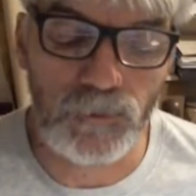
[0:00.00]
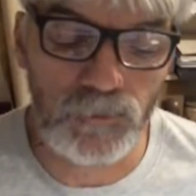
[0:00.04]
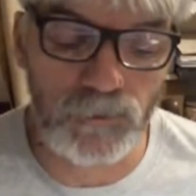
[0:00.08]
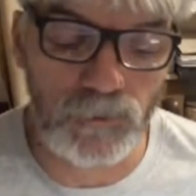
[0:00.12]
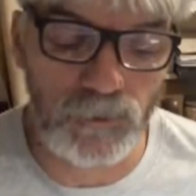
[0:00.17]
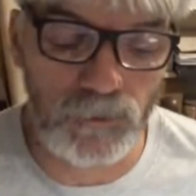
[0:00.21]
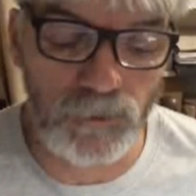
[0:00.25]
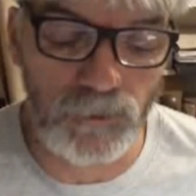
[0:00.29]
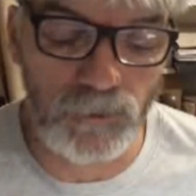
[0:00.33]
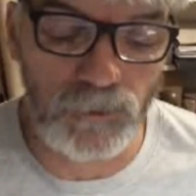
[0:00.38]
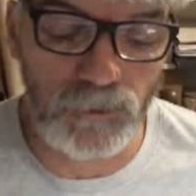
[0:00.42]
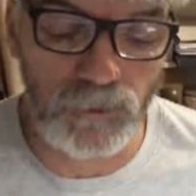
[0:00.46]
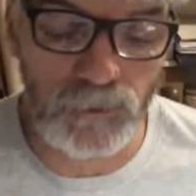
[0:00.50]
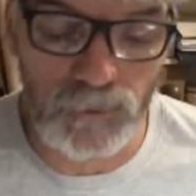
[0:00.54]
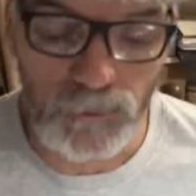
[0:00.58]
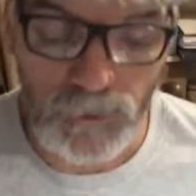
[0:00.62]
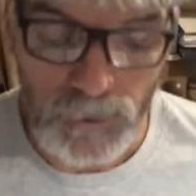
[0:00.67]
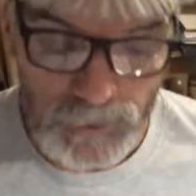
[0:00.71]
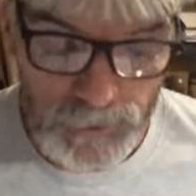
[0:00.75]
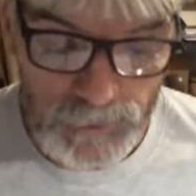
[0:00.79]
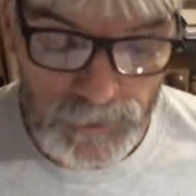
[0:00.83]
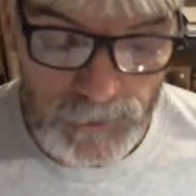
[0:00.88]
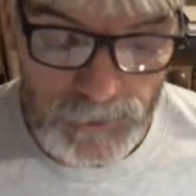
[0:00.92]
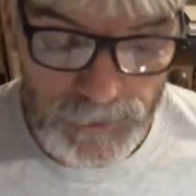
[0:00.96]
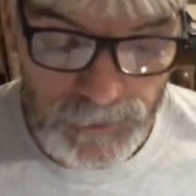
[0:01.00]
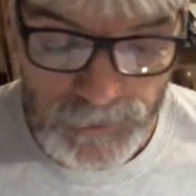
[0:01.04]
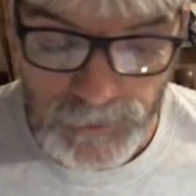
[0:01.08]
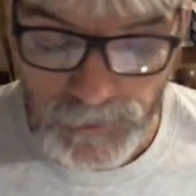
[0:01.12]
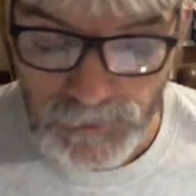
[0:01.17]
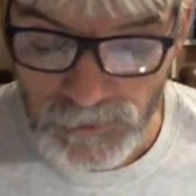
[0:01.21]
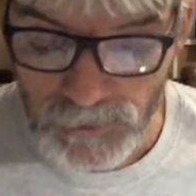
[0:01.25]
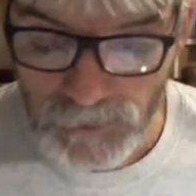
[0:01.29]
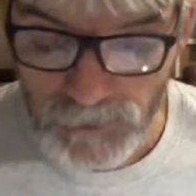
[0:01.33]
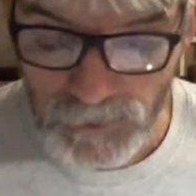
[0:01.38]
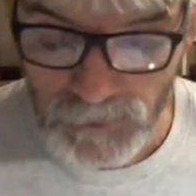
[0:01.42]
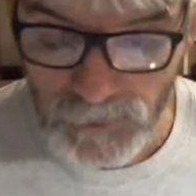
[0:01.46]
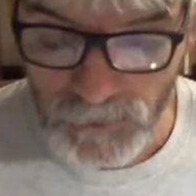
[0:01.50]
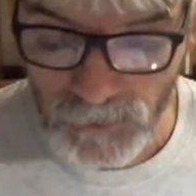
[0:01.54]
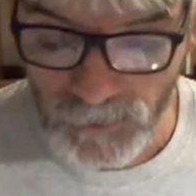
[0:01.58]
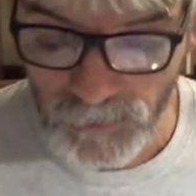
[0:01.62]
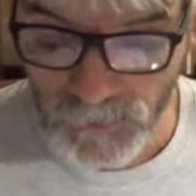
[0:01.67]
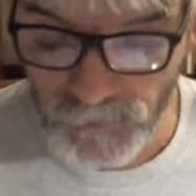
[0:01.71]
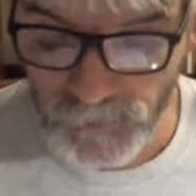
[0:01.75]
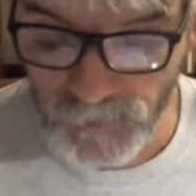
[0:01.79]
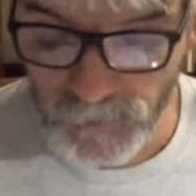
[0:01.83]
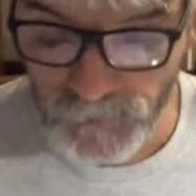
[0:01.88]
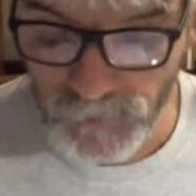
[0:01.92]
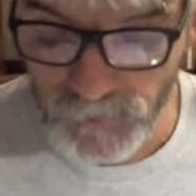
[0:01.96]
So, you
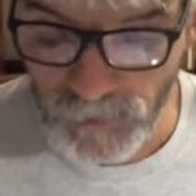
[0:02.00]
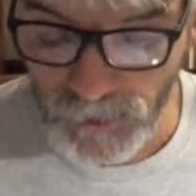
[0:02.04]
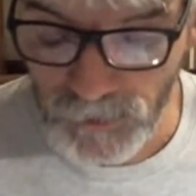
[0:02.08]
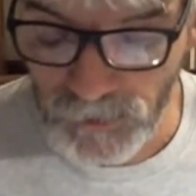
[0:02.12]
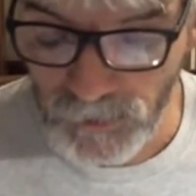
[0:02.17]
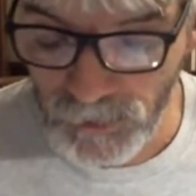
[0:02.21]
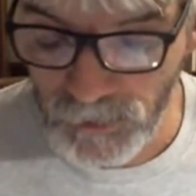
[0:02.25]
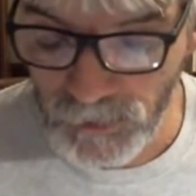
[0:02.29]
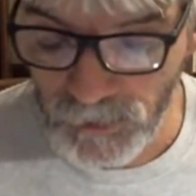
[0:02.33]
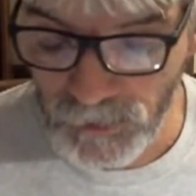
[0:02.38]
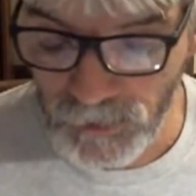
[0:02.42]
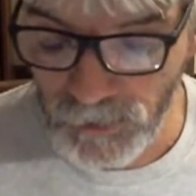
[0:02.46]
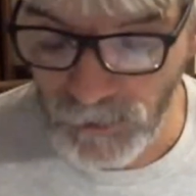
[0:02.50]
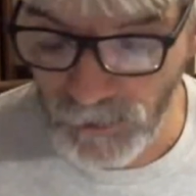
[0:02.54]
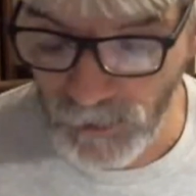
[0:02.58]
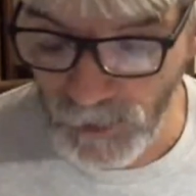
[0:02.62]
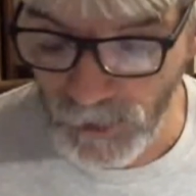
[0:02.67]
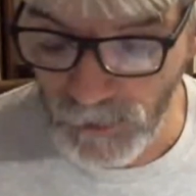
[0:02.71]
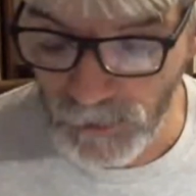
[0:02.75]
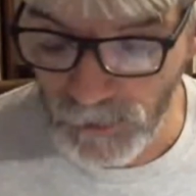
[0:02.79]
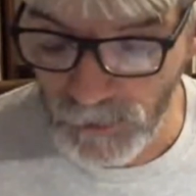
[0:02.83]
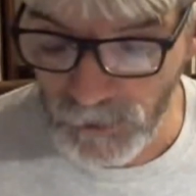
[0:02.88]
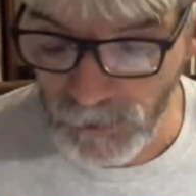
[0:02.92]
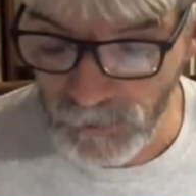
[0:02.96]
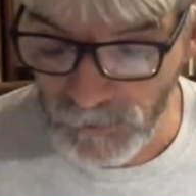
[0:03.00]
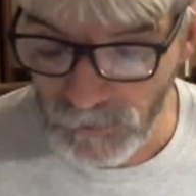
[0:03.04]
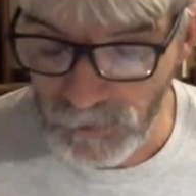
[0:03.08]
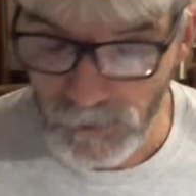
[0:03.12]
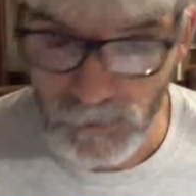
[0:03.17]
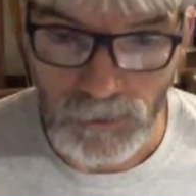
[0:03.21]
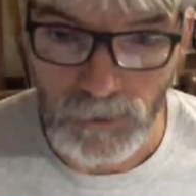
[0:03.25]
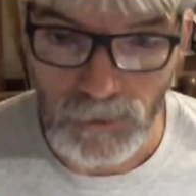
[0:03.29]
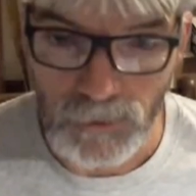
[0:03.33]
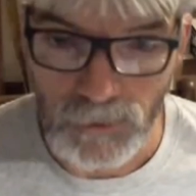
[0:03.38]
know, this idea that